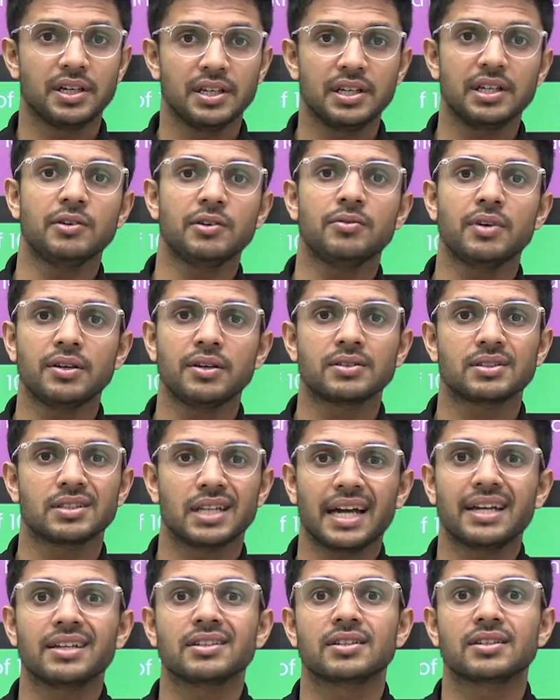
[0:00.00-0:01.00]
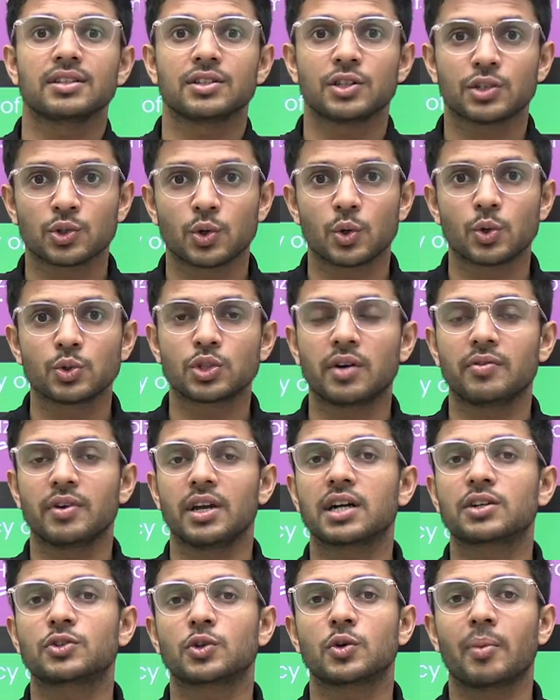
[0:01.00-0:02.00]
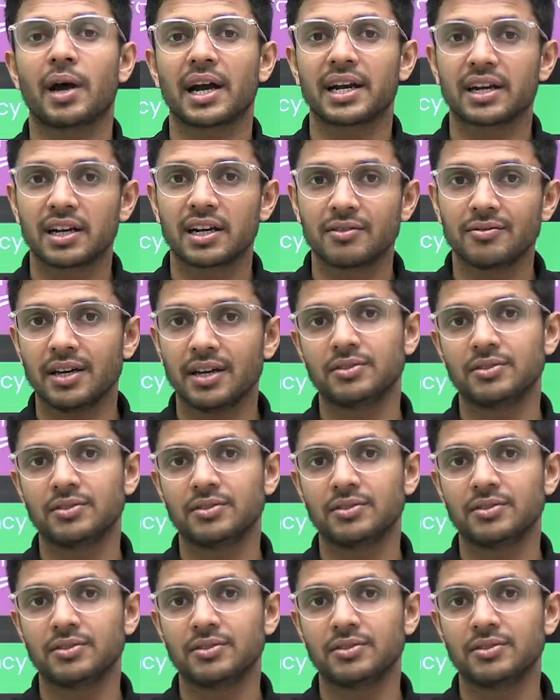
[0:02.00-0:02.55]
EM waves. That is the source of electromagnetic